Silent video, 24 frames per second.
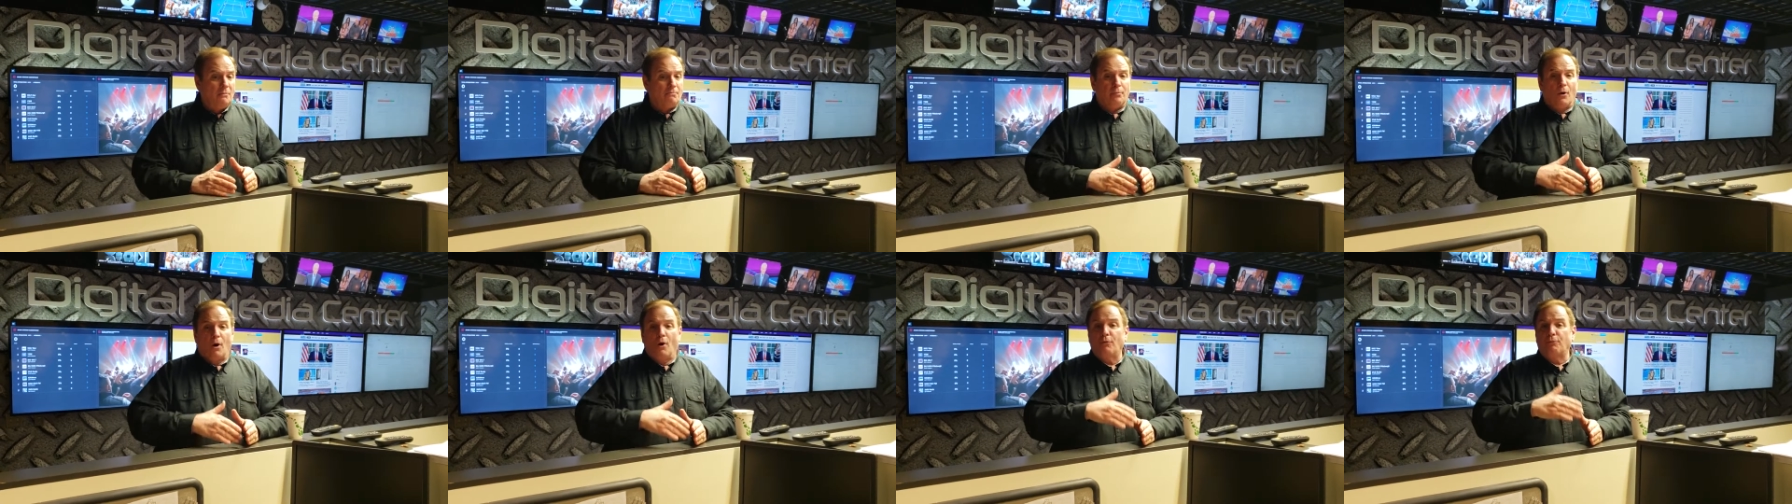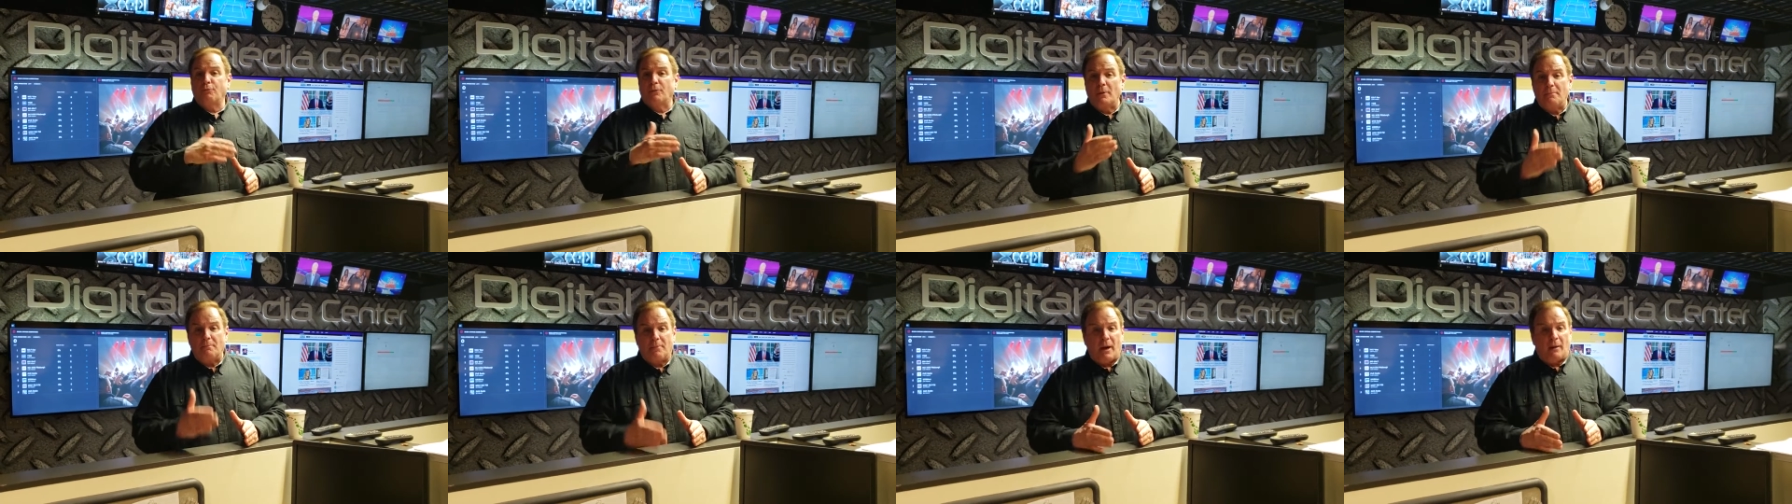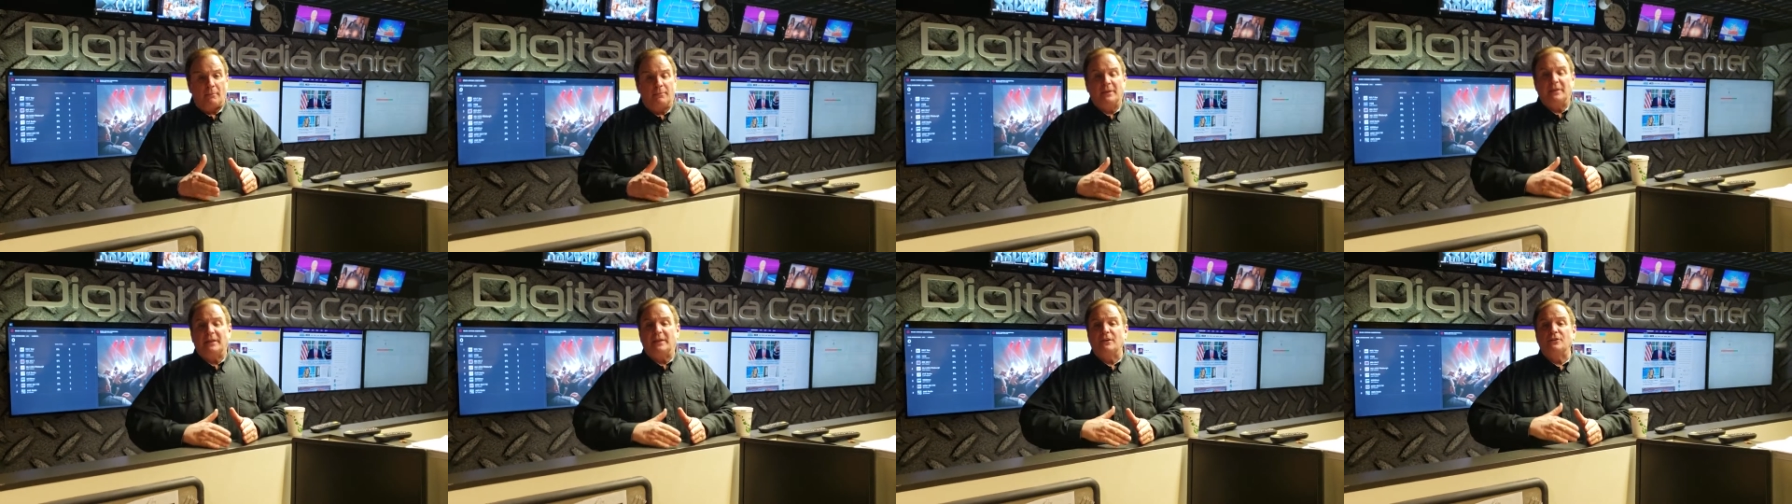both
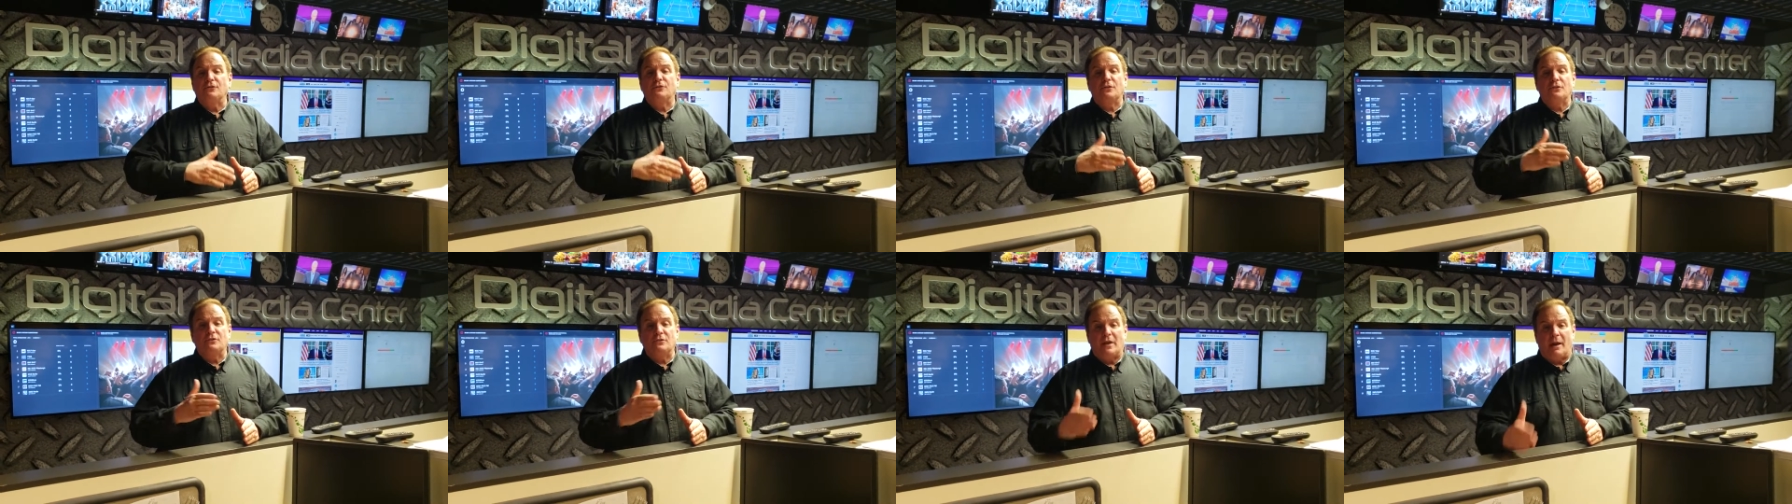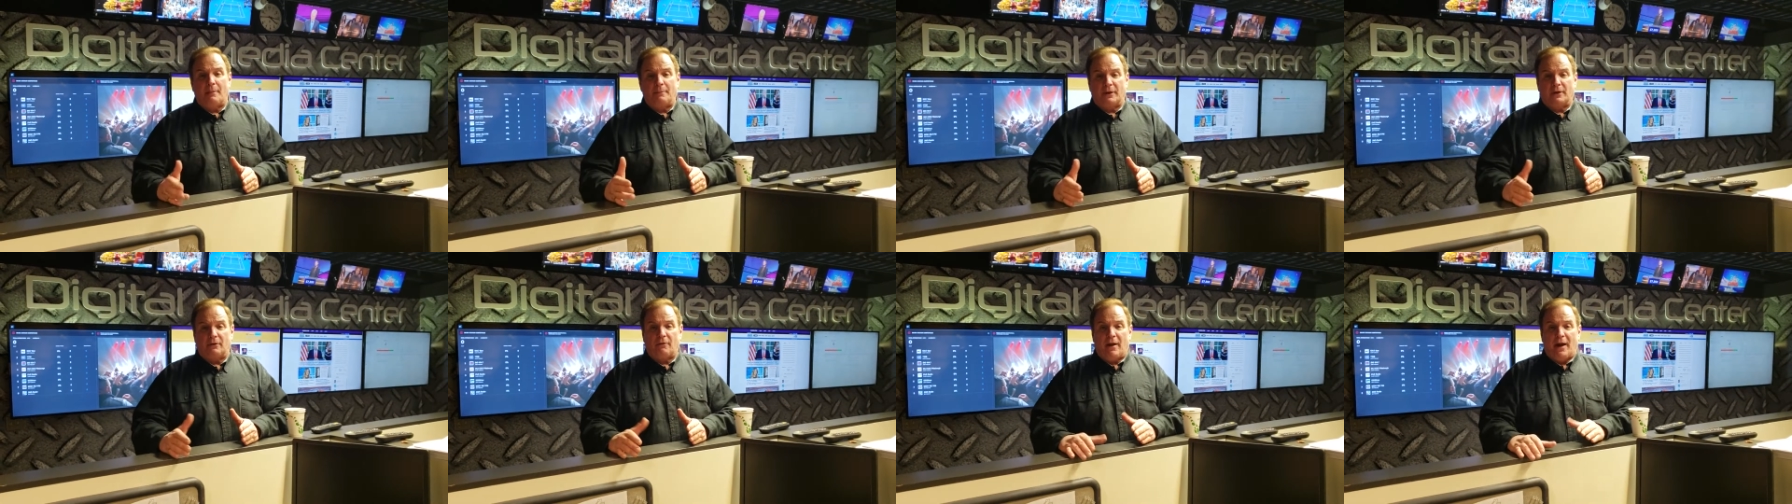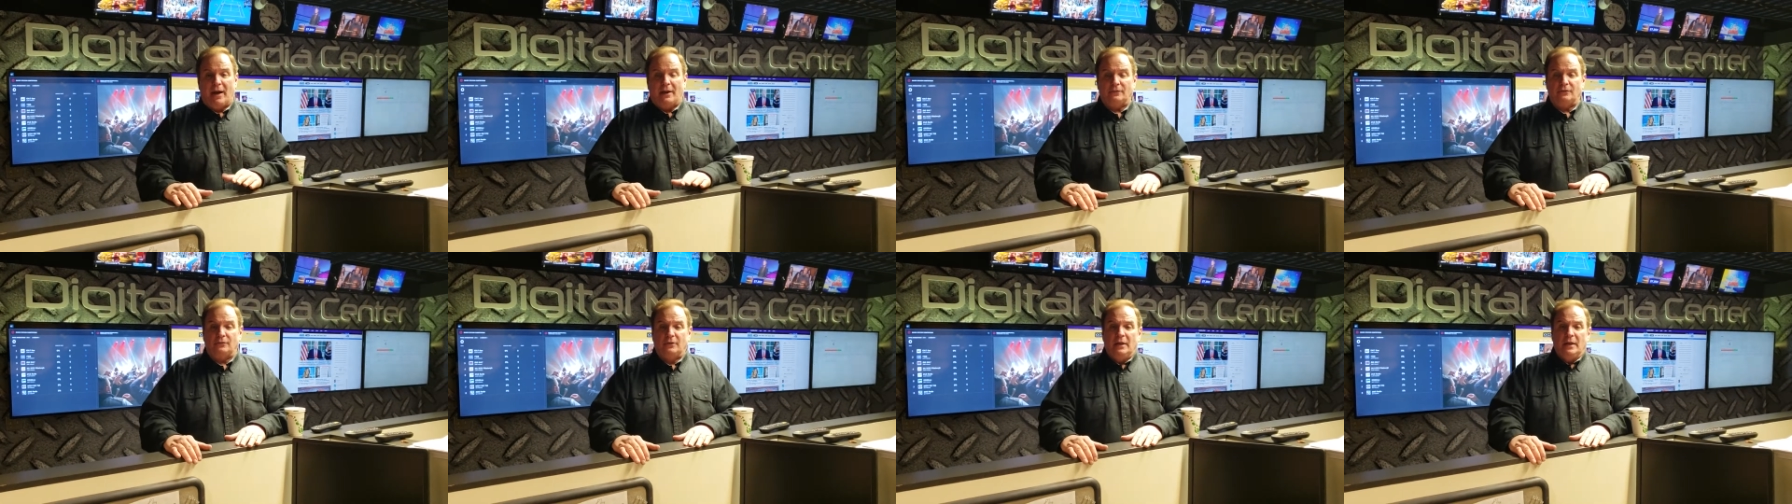Republicans and
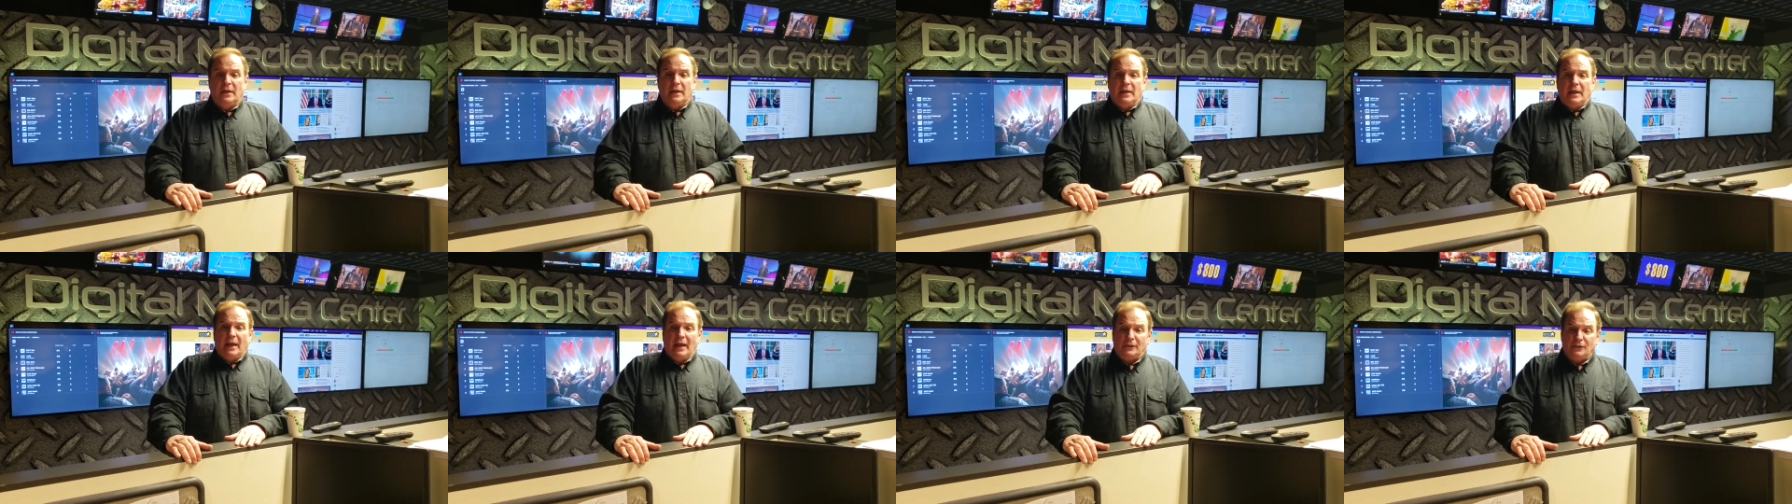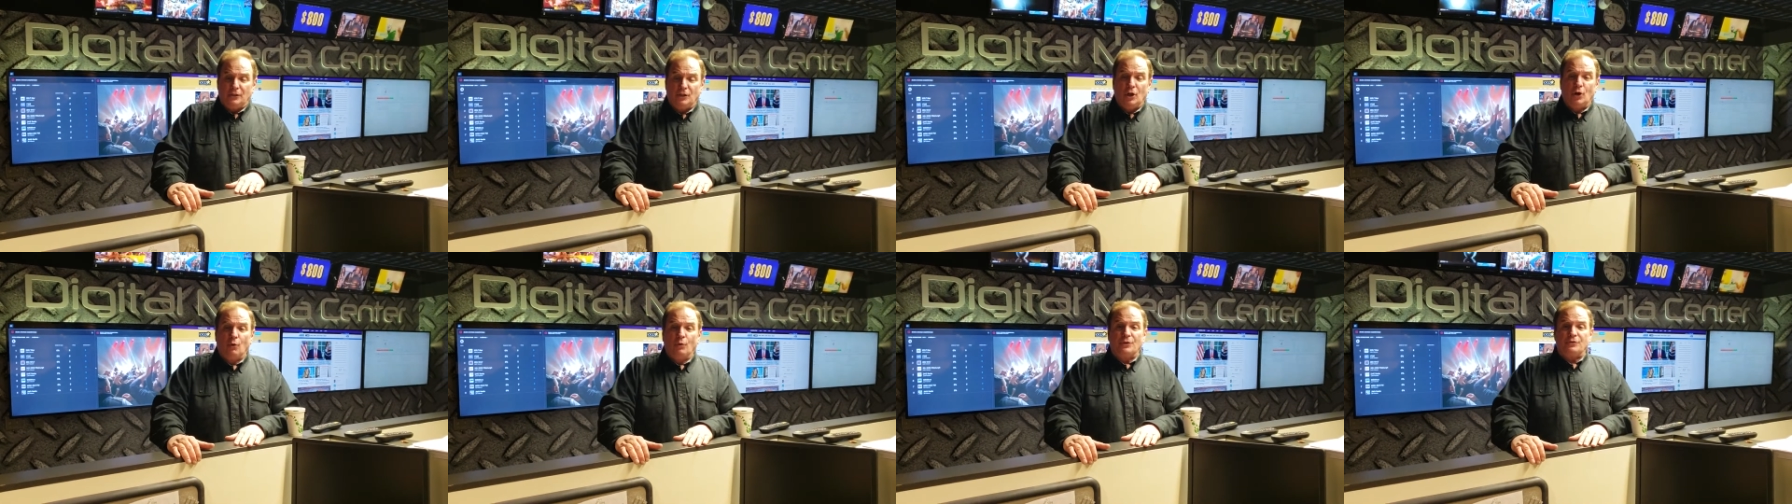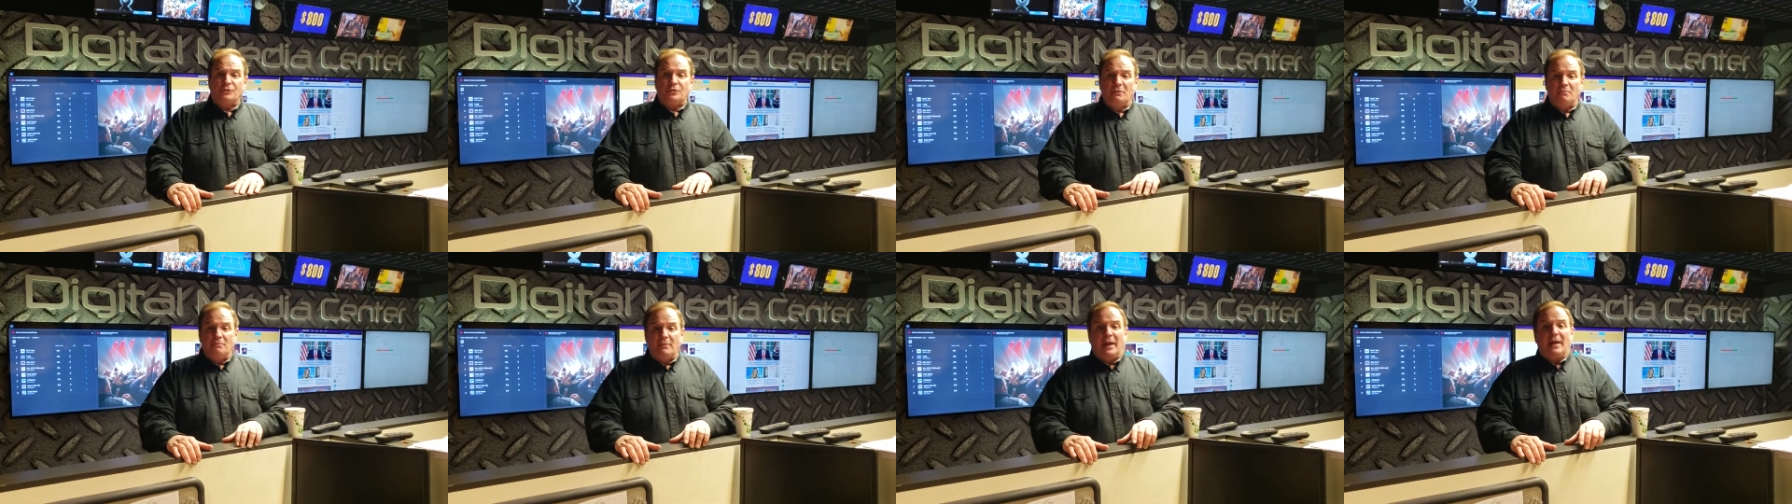Democrats. And you know
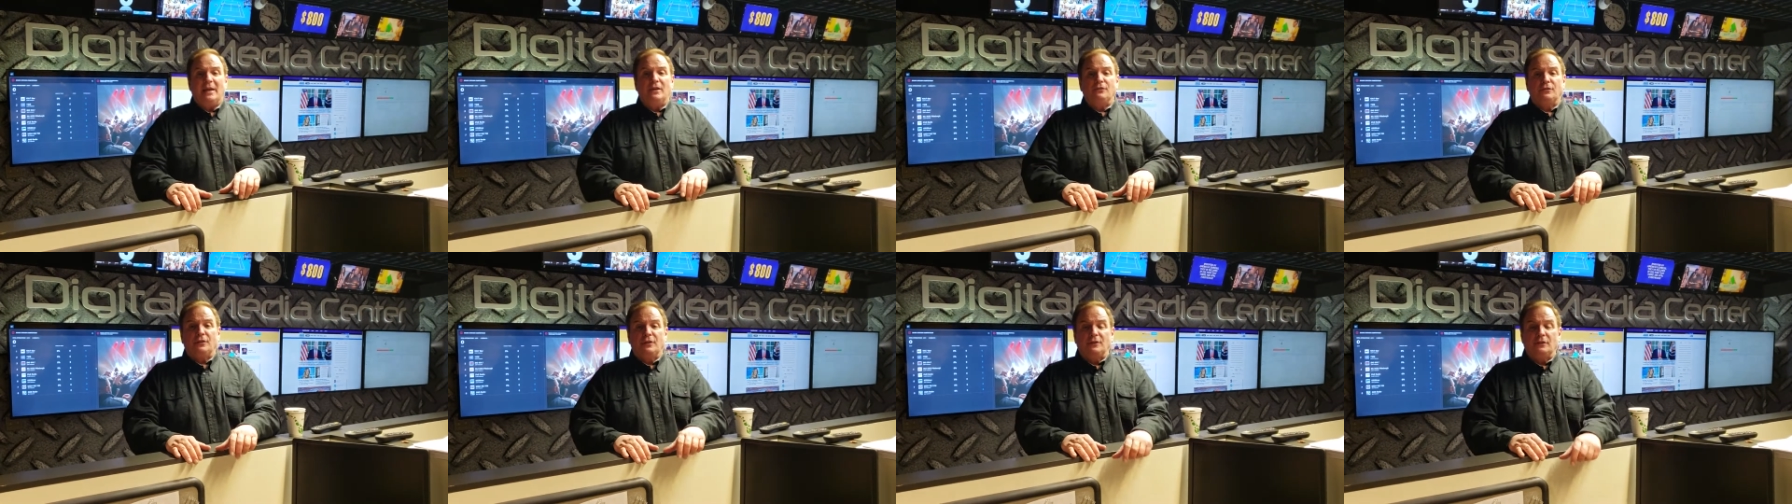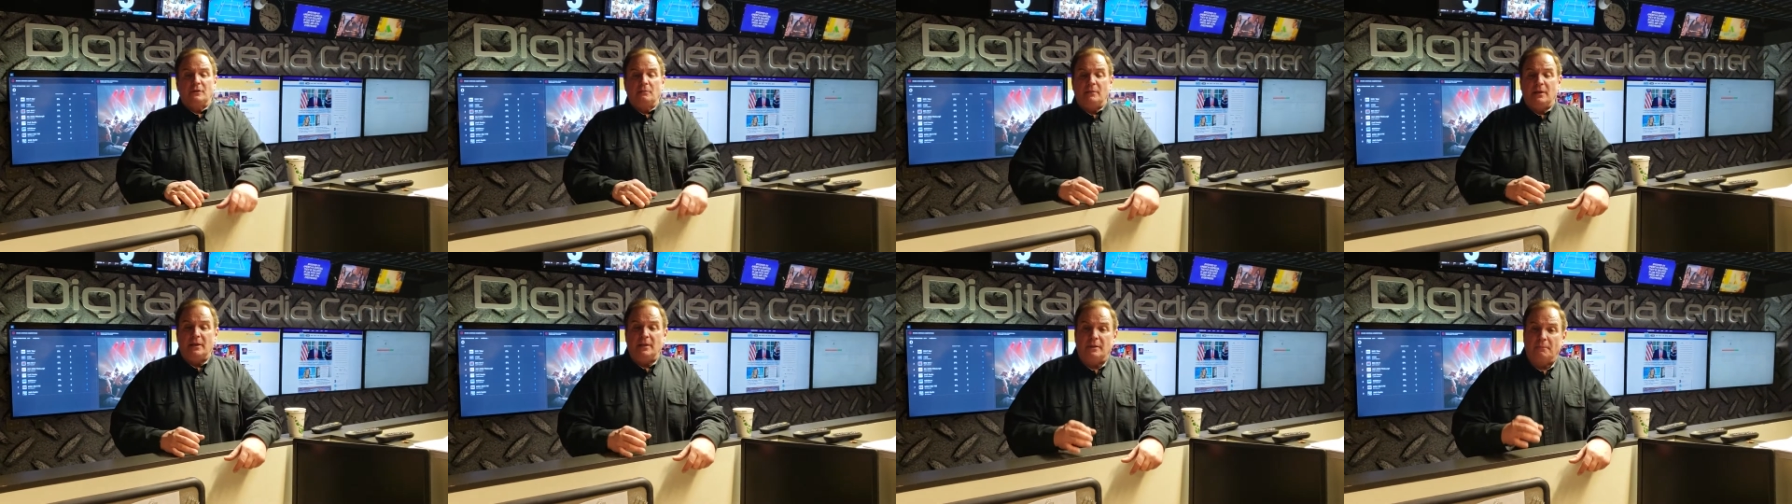what's amazing to me?